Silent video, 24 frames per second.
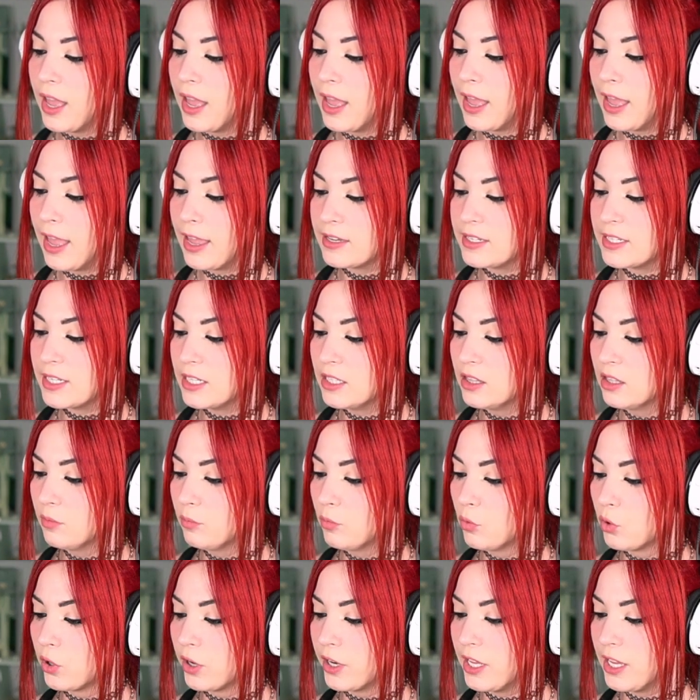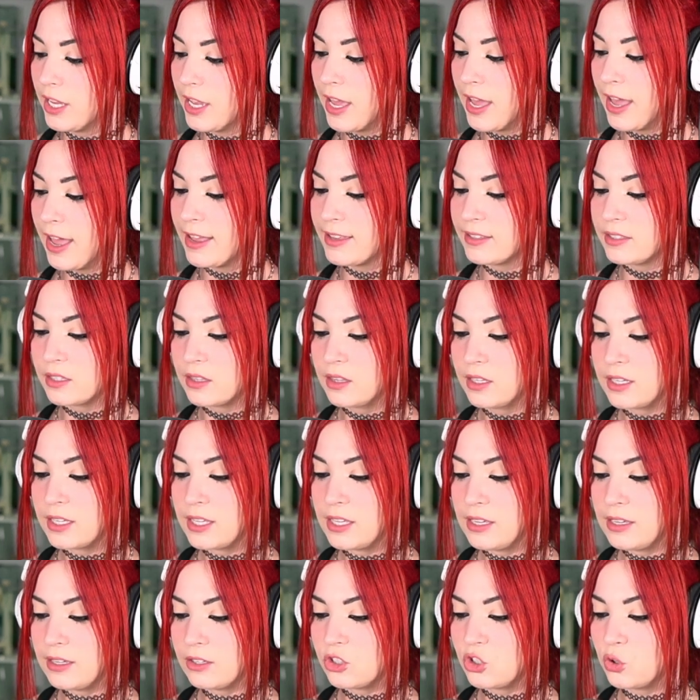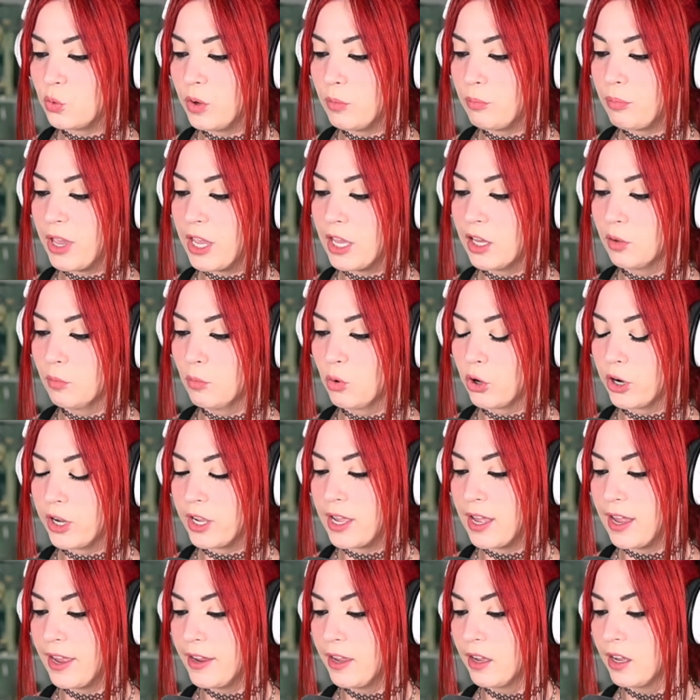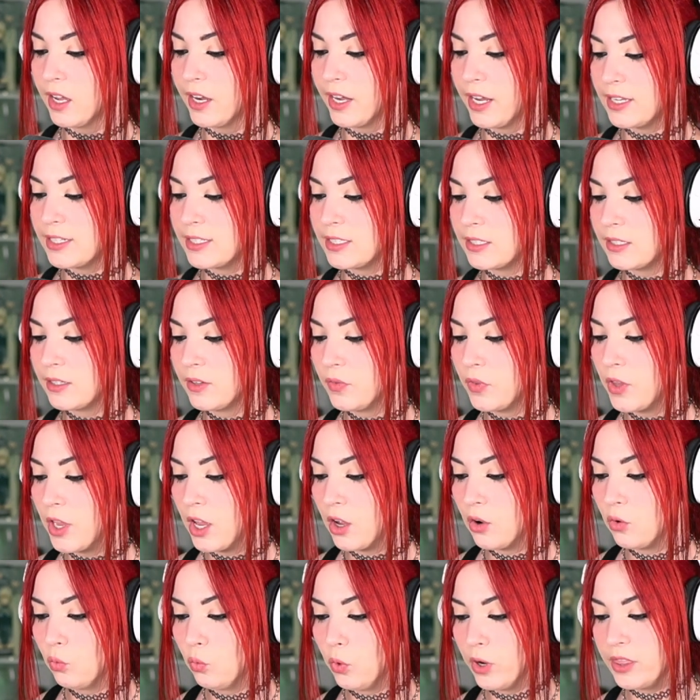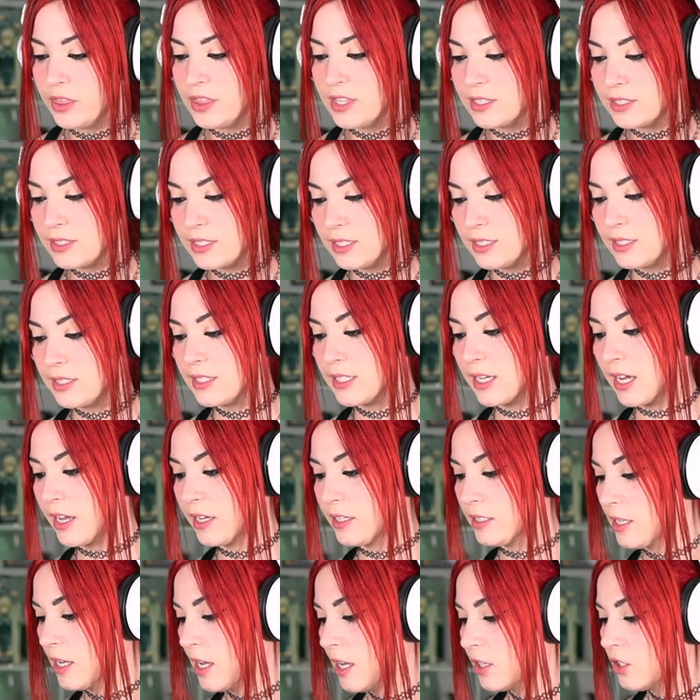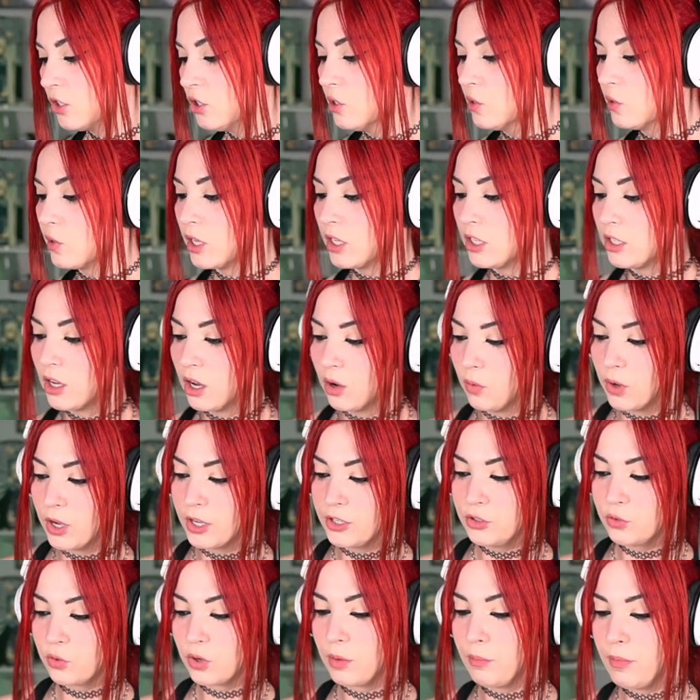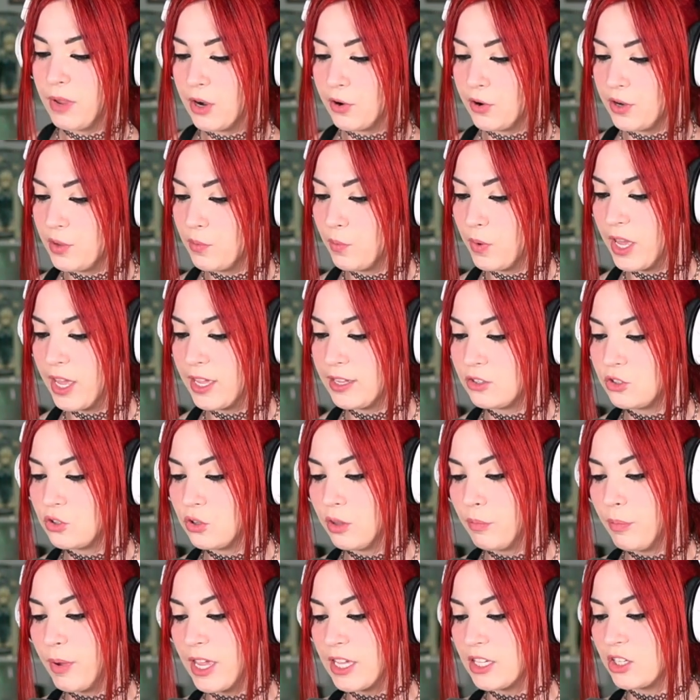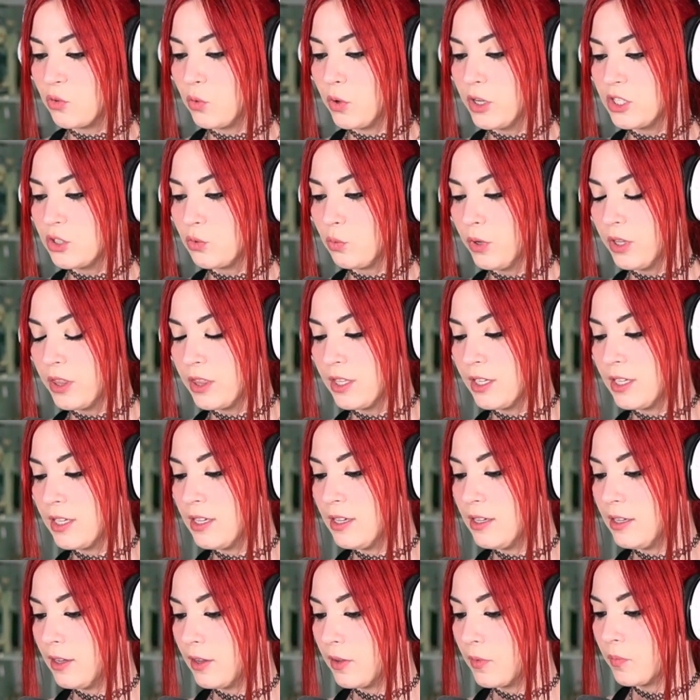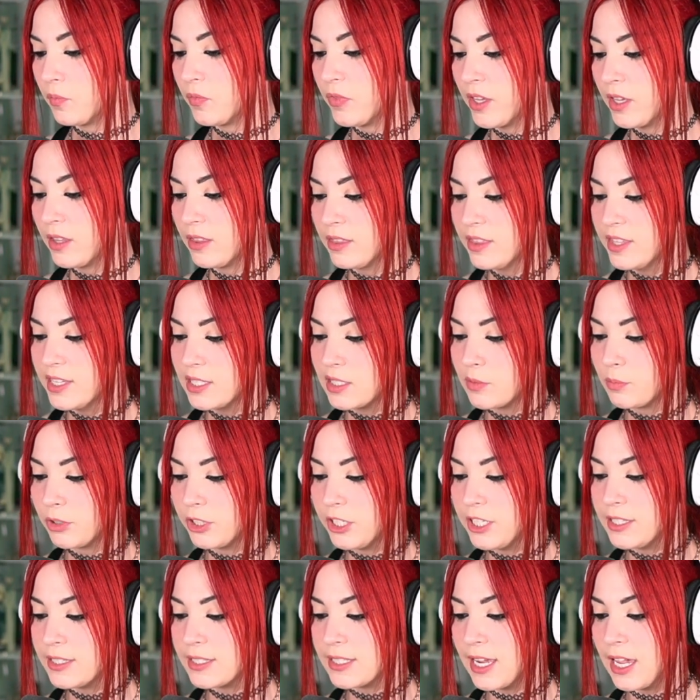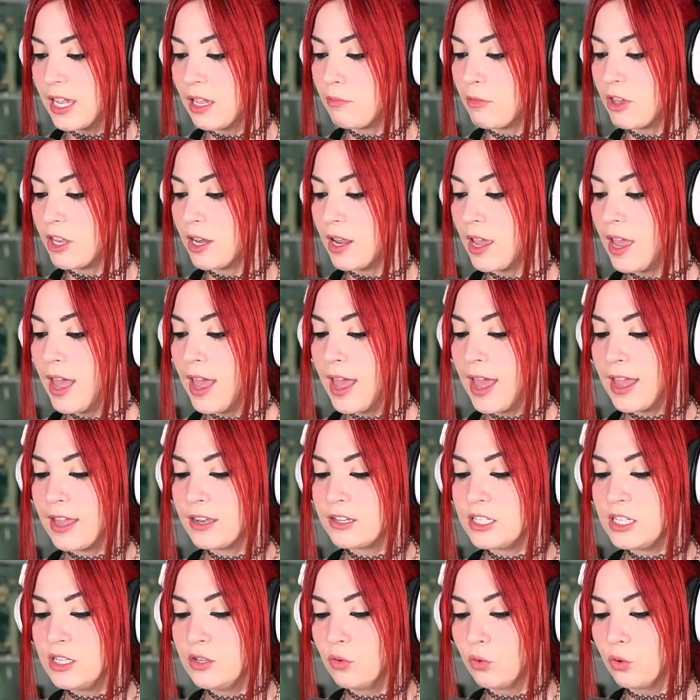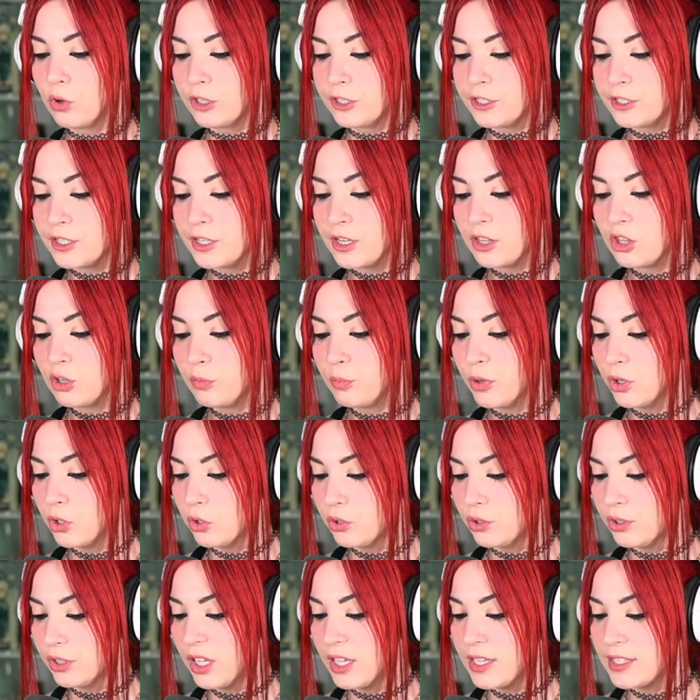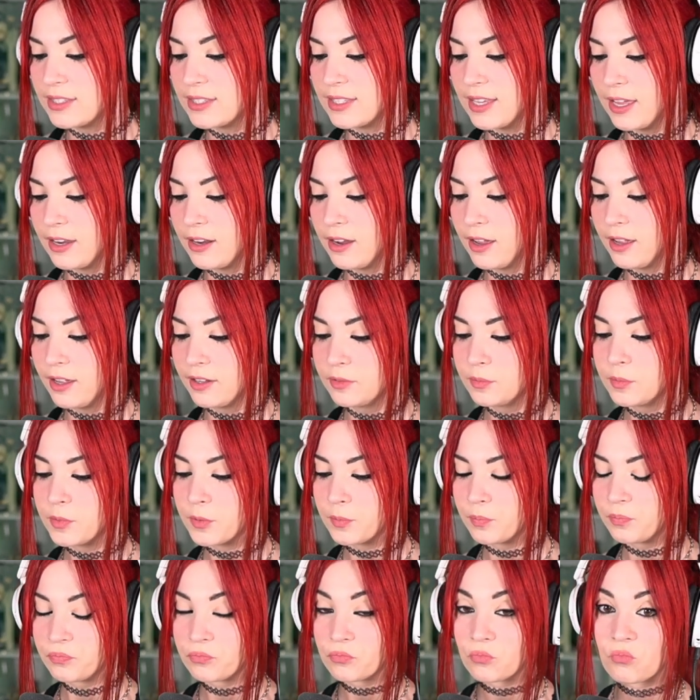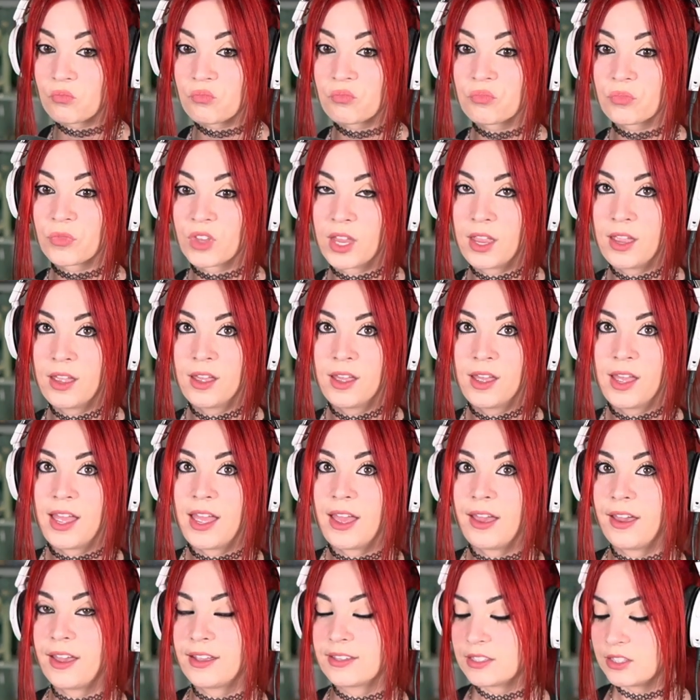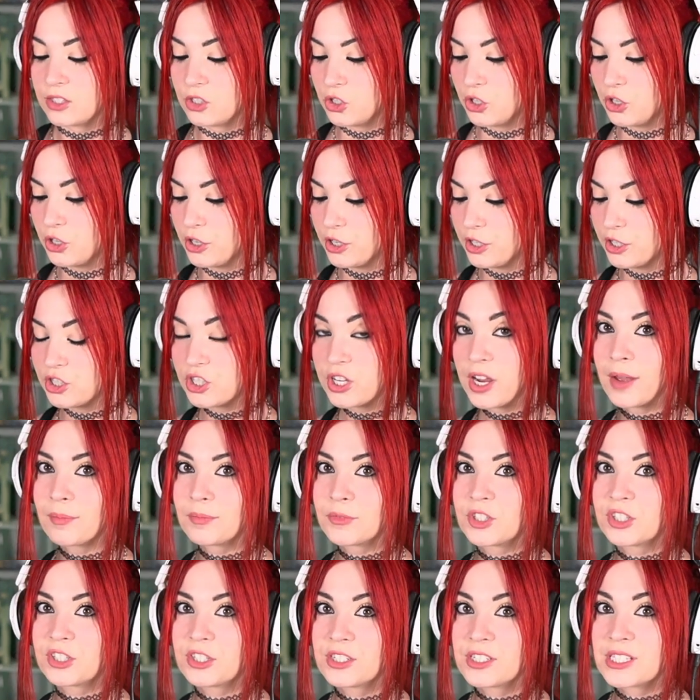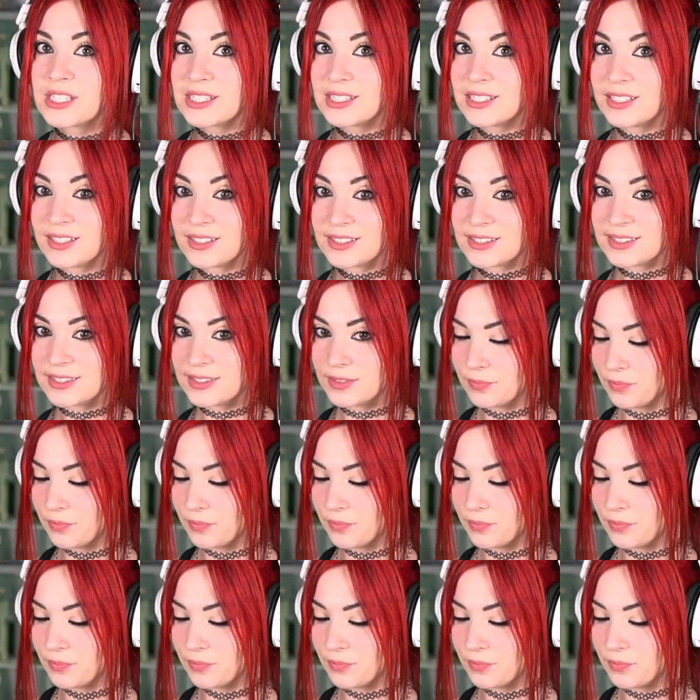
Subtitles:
and in the morning ask the king to impale Mordecai on it. When this is done, you can go on your merry way to the banquet with the king." This pleased Haman, and he ordered the pole set up. Esther chapter 6.